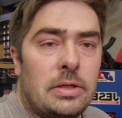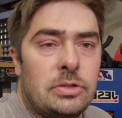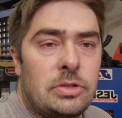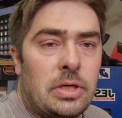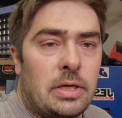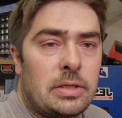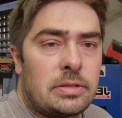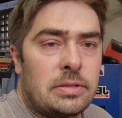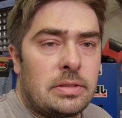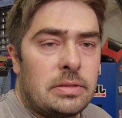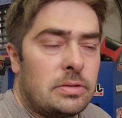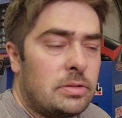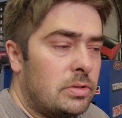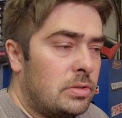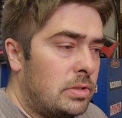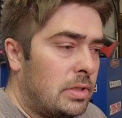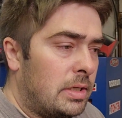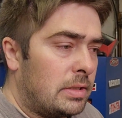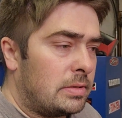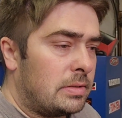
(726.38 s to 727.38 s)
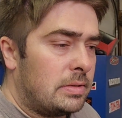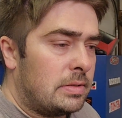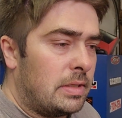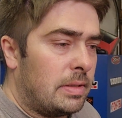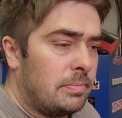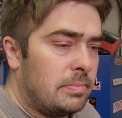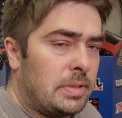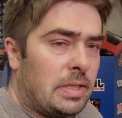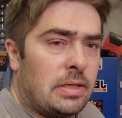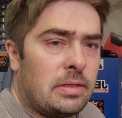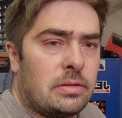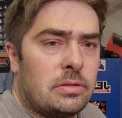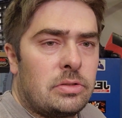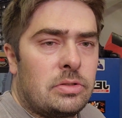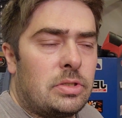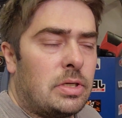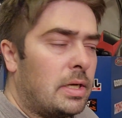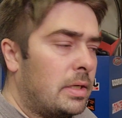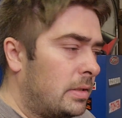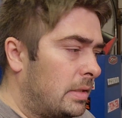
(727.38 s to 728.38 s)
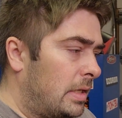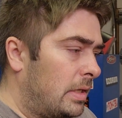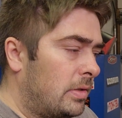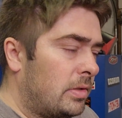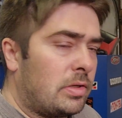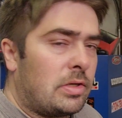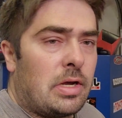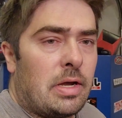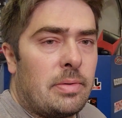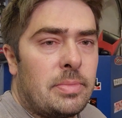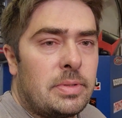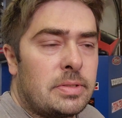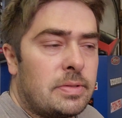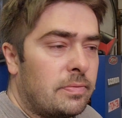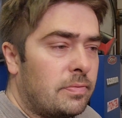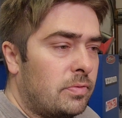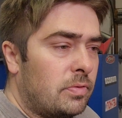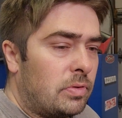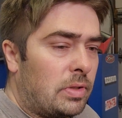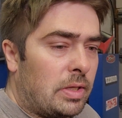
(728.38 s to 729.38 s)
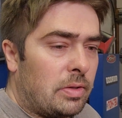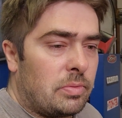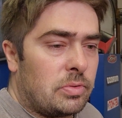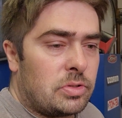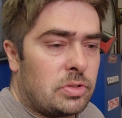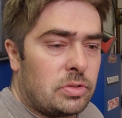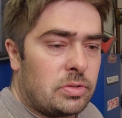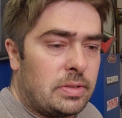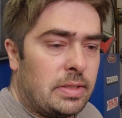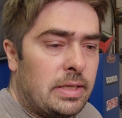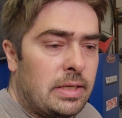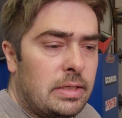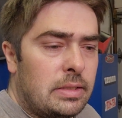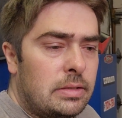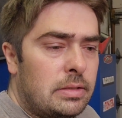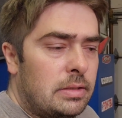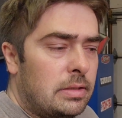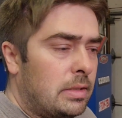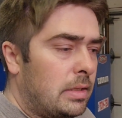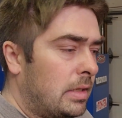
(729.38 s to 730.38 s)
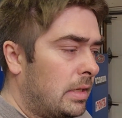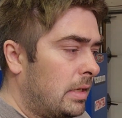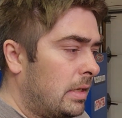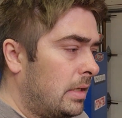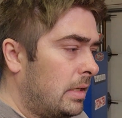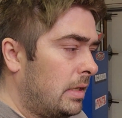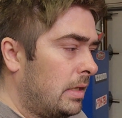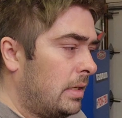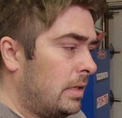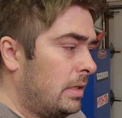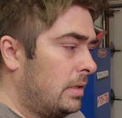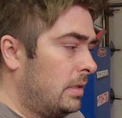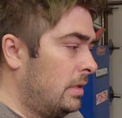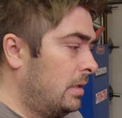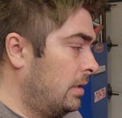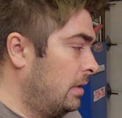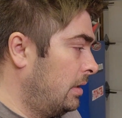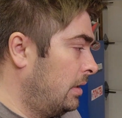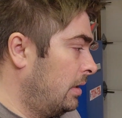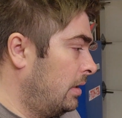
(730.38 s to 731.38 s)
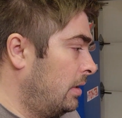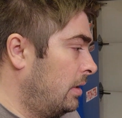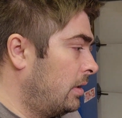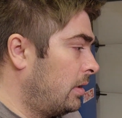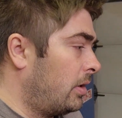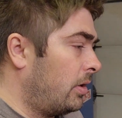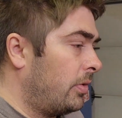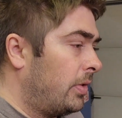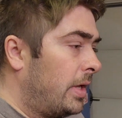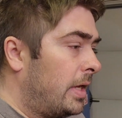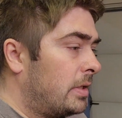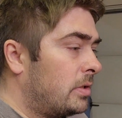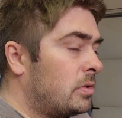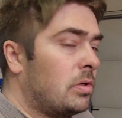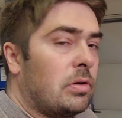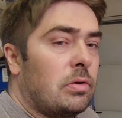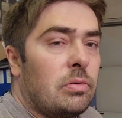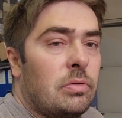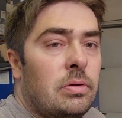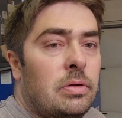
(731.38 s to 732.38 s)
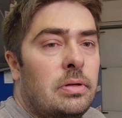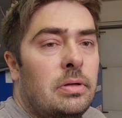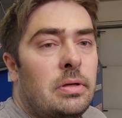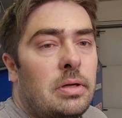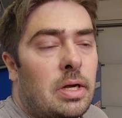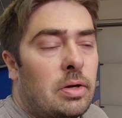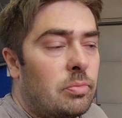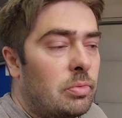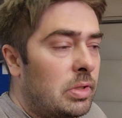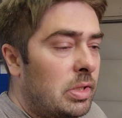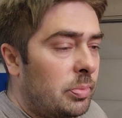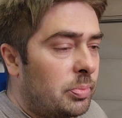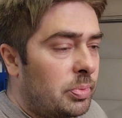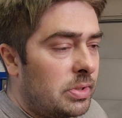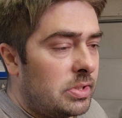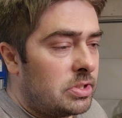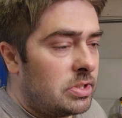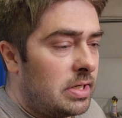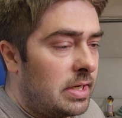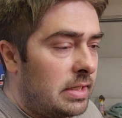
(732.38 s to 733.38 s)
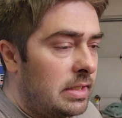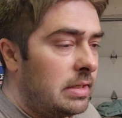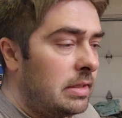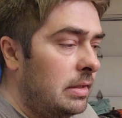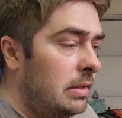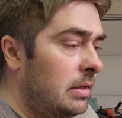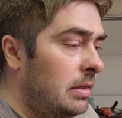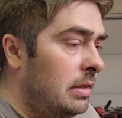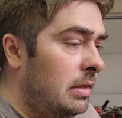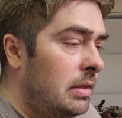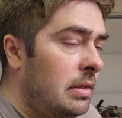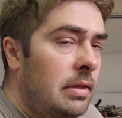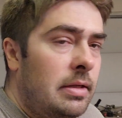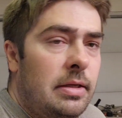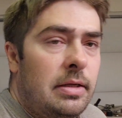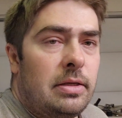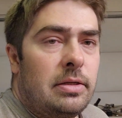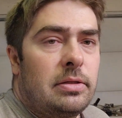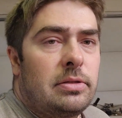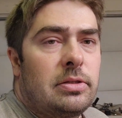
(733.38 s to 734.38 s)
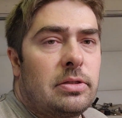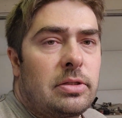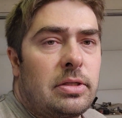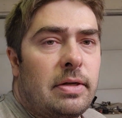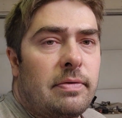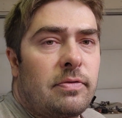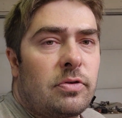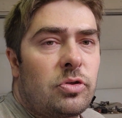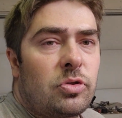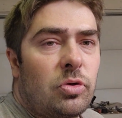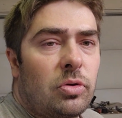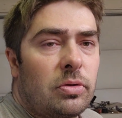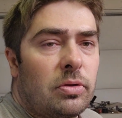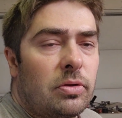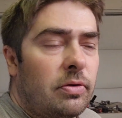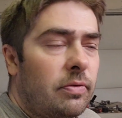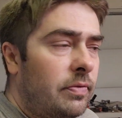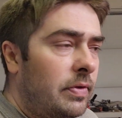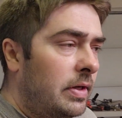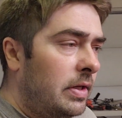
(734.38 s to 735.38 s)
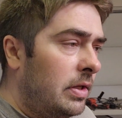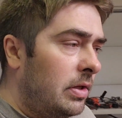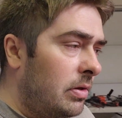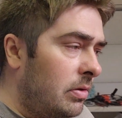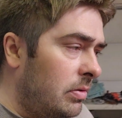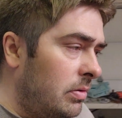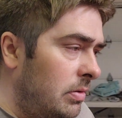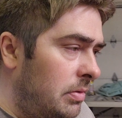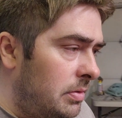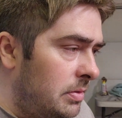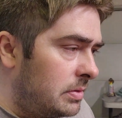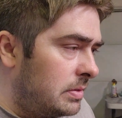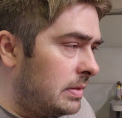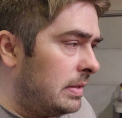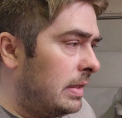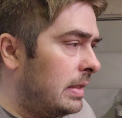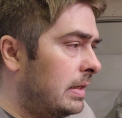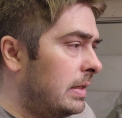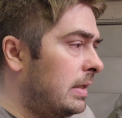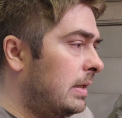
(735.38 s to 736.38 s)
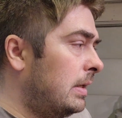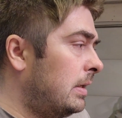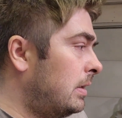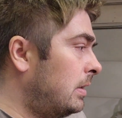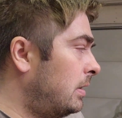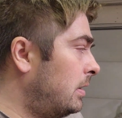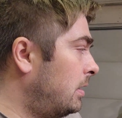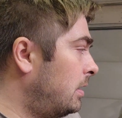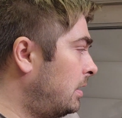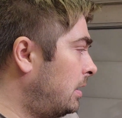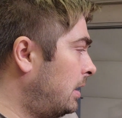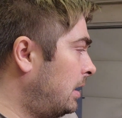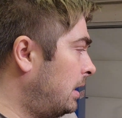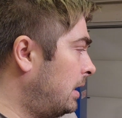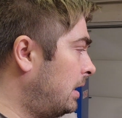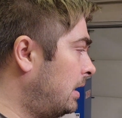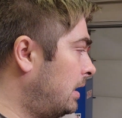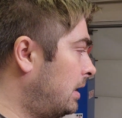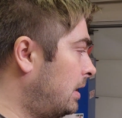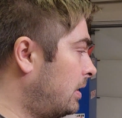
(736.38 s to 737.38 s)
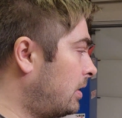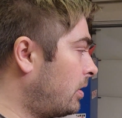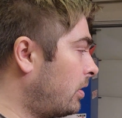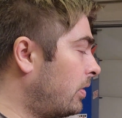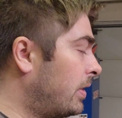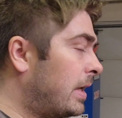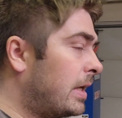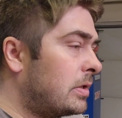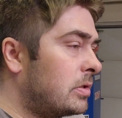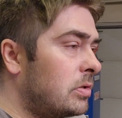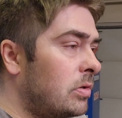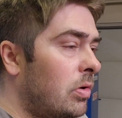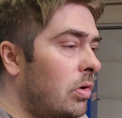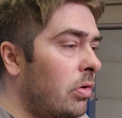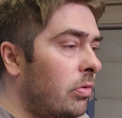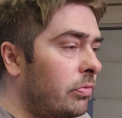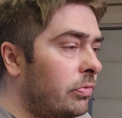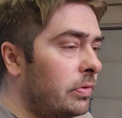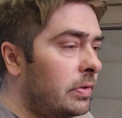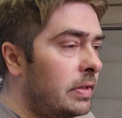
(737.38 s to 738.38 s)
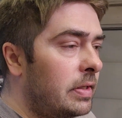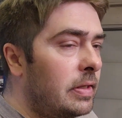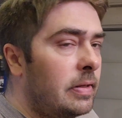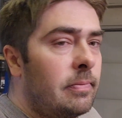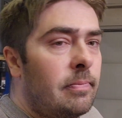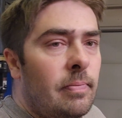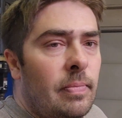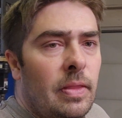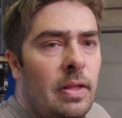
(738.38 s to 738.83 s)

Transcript: jot down in the comments if you like what you're seeing and all that. So I really appreciate it. Just kind of a short little video tonight and all that. So hopefully